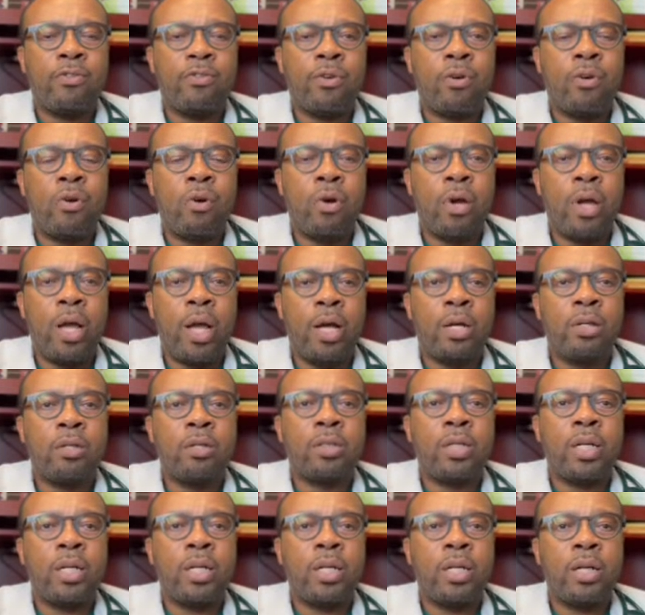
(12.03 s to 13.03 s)
for
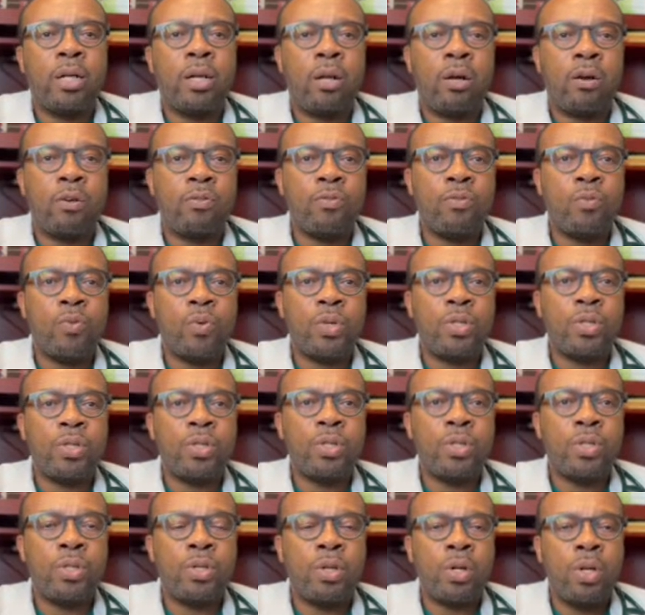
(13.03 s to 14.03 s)
elderly loved
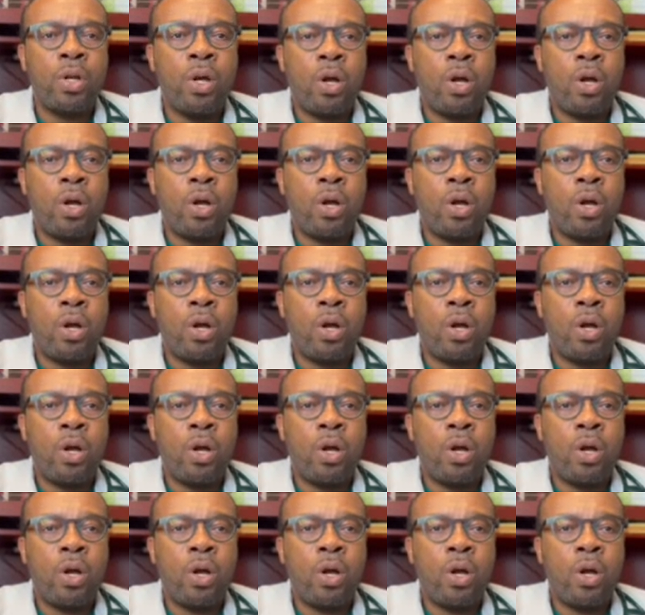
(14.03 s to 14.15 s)
ones